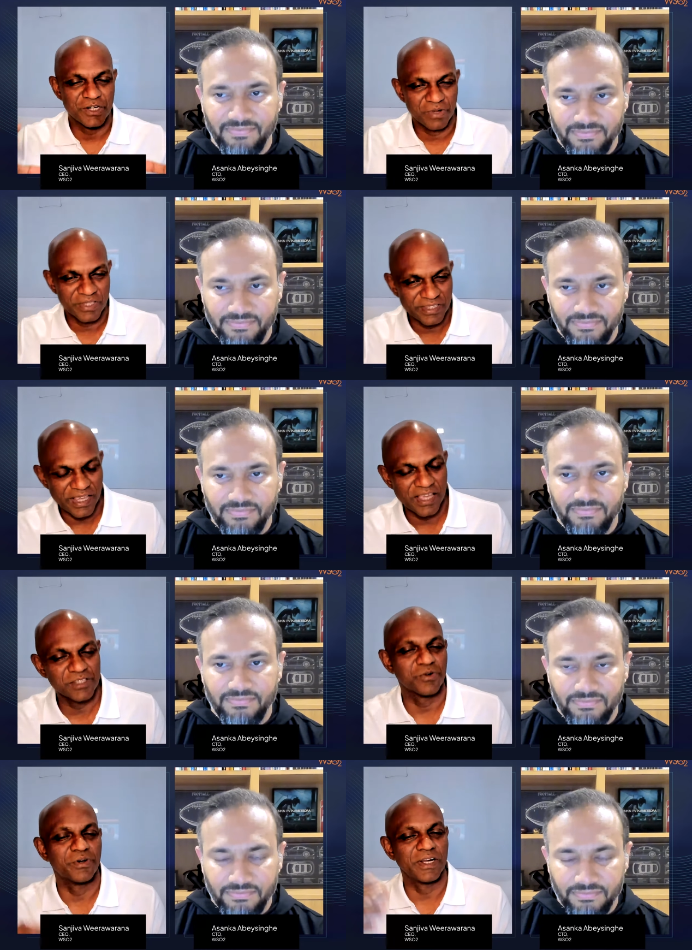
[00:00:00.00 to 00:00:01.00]
Speaker 1: into other
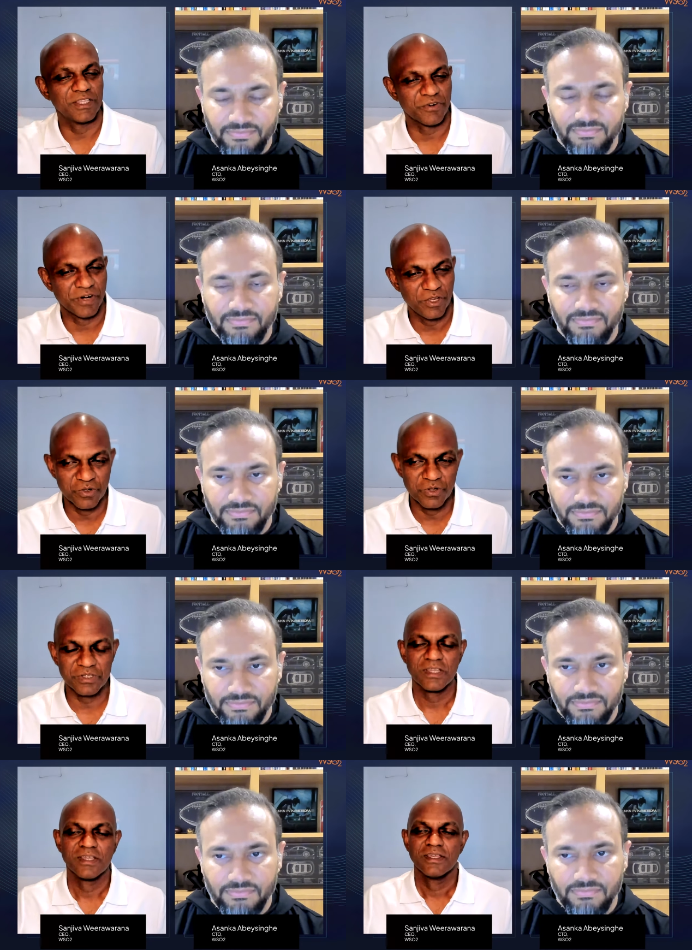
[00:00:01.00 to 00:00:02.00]
things, code needs to
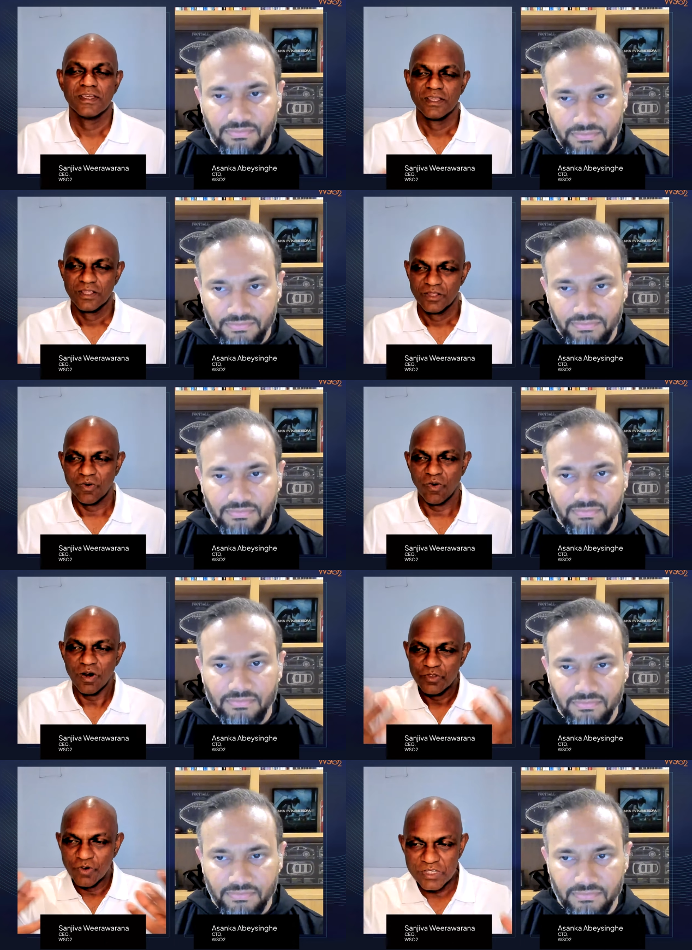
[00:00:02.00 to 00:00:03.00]
reuse.
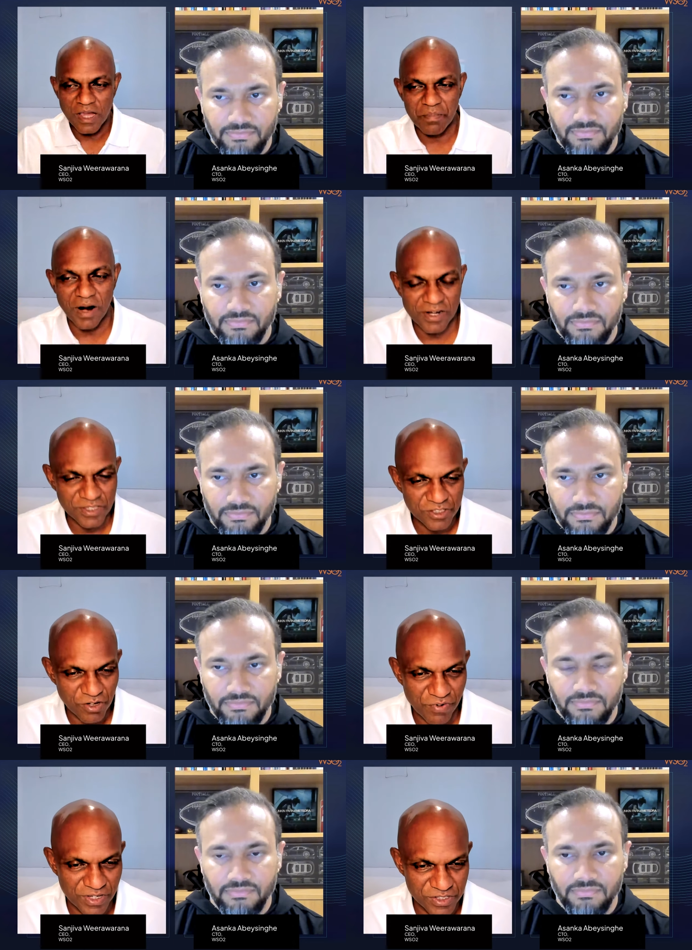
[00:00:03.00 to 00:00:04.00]
All of those are part of the
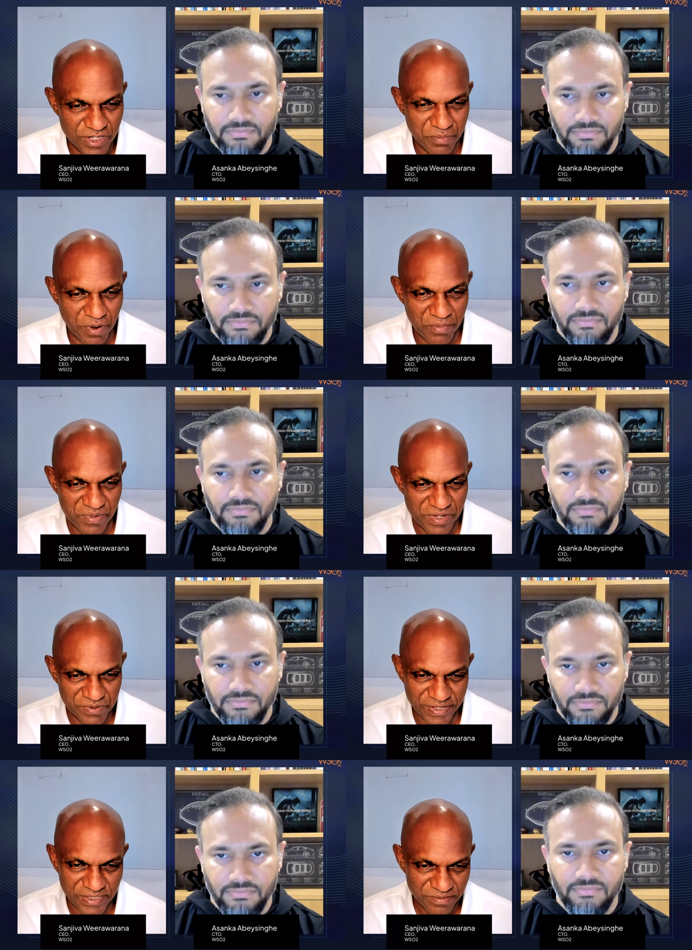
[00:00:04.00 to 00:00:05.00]
software engineering problem
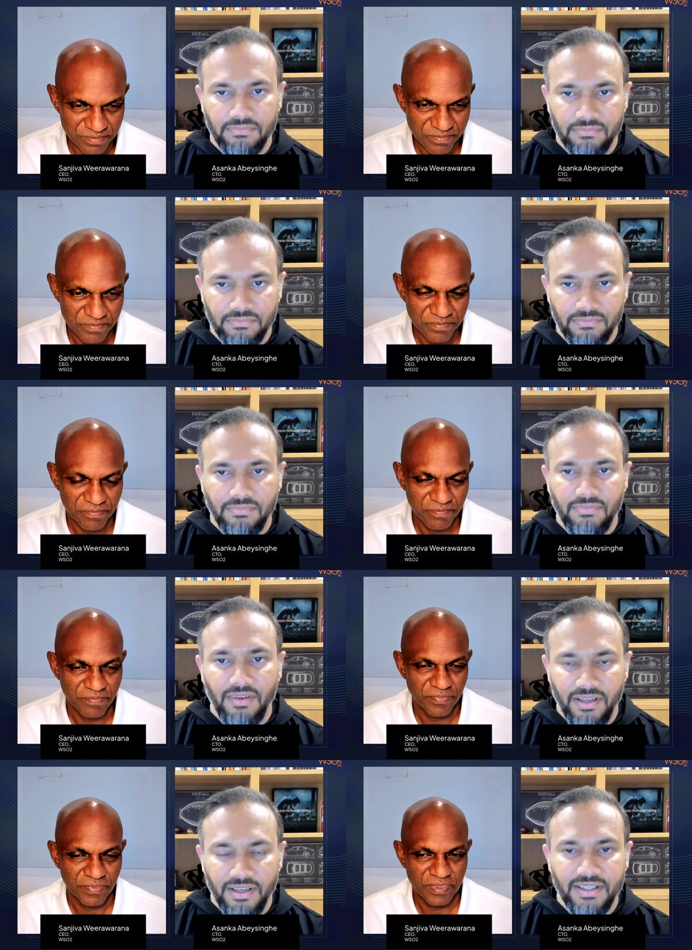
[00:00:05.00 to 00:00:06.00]
as well.
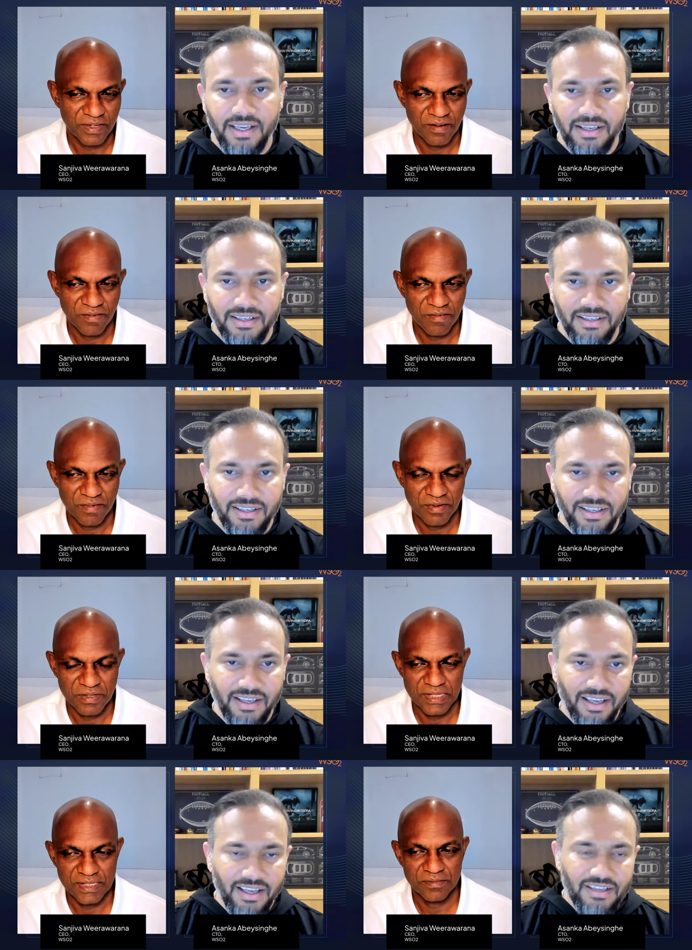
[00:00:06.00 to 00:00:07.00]
Speaker 2: Exactly.
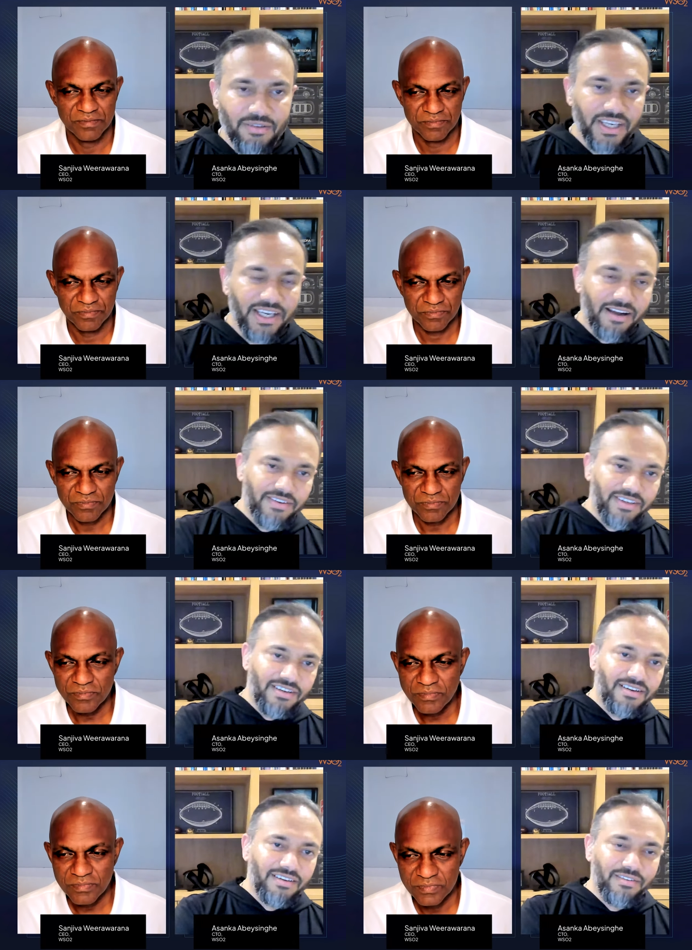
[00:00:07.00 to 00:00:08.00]
So we
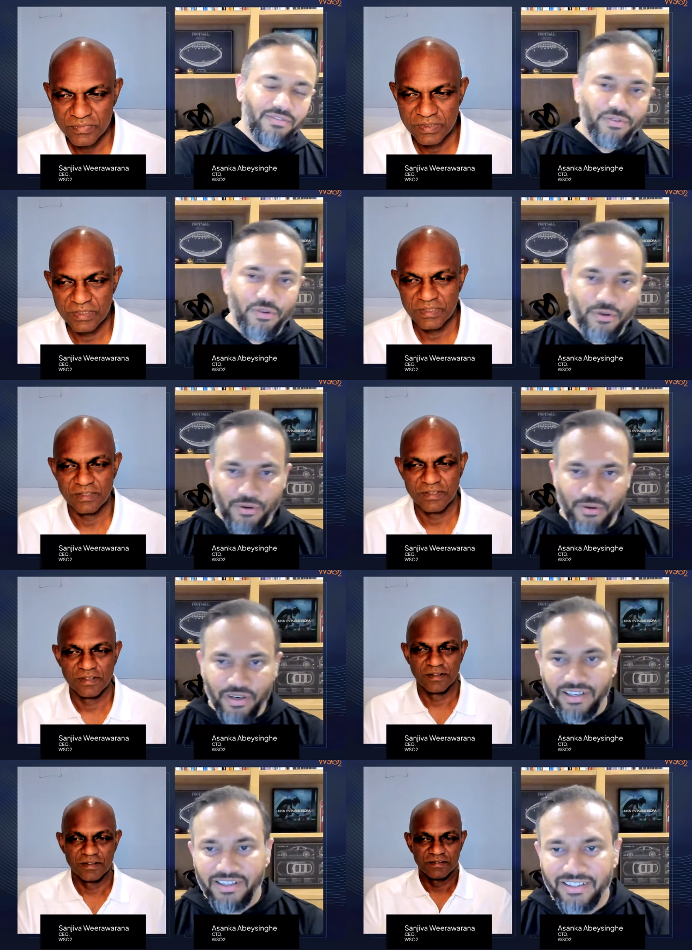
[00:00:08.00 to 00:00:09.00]
covered all
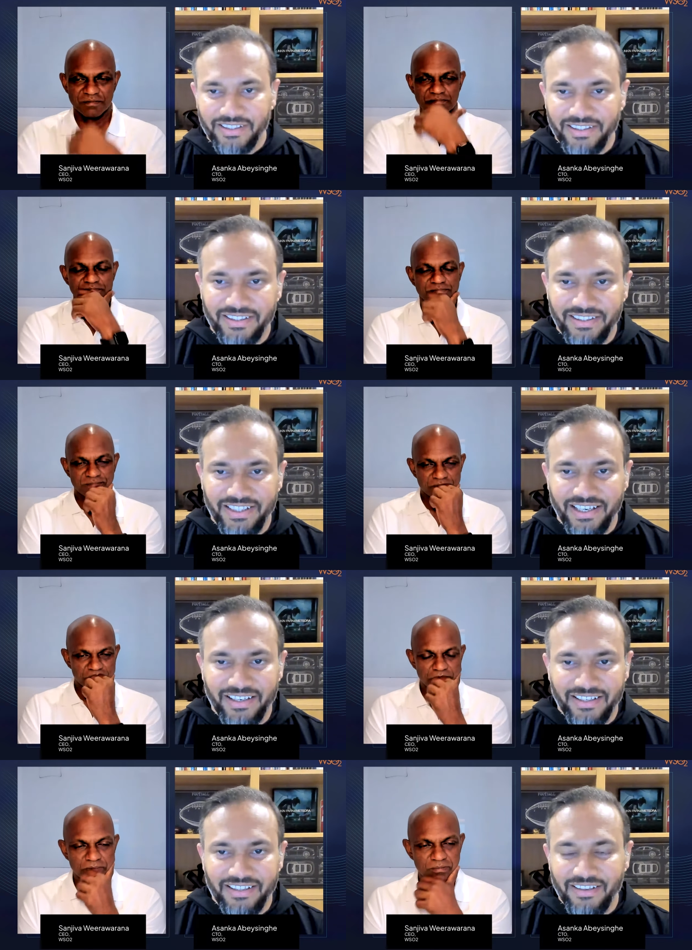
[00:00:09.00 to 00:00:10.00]
four uh, uh,
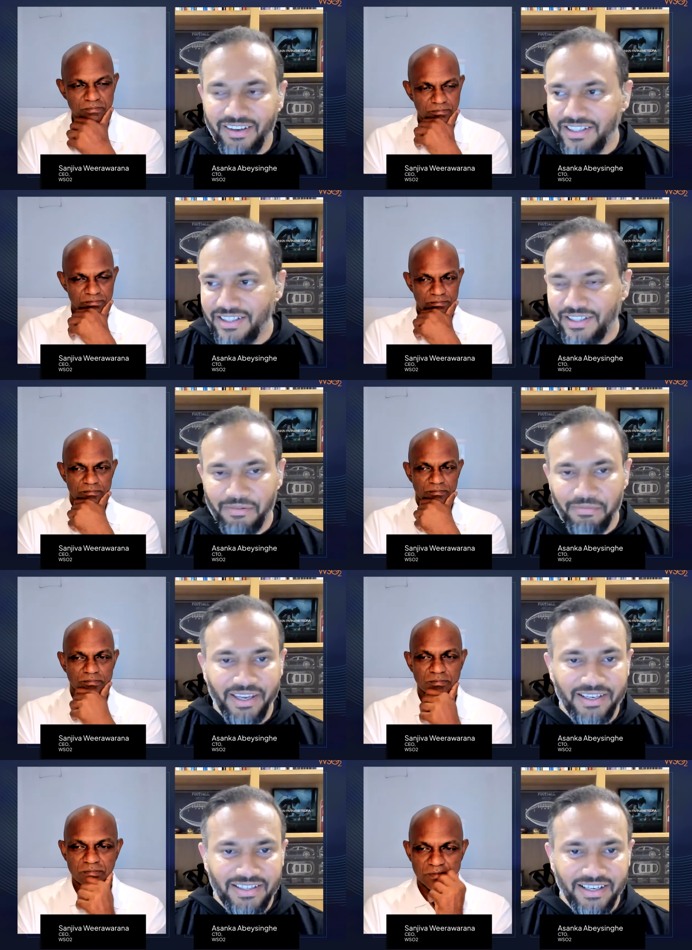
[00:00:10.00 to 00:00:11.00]
tech all
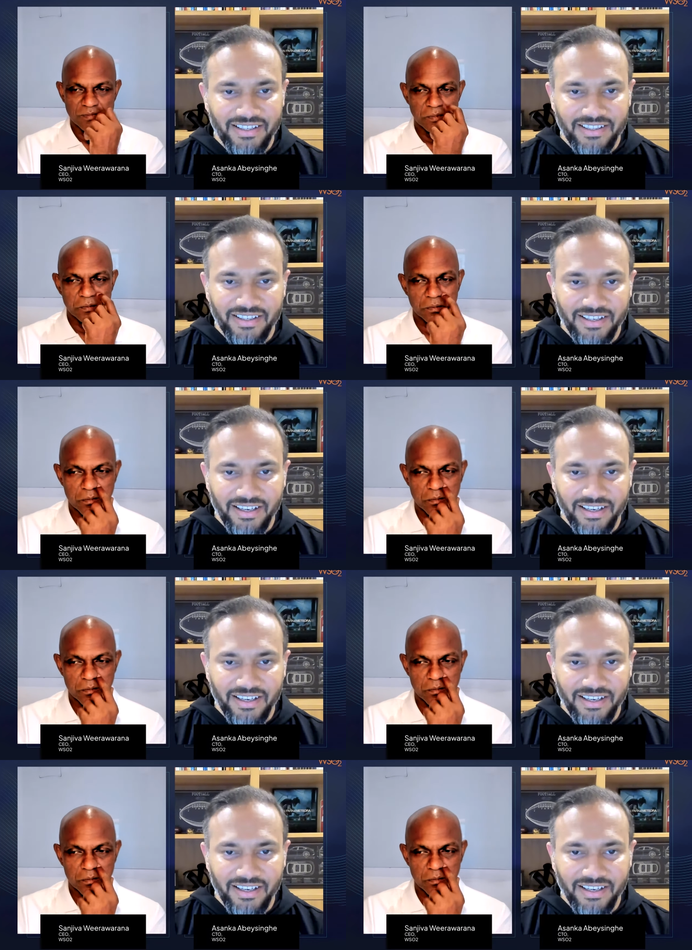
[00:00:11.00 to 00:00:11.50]
domains that uh,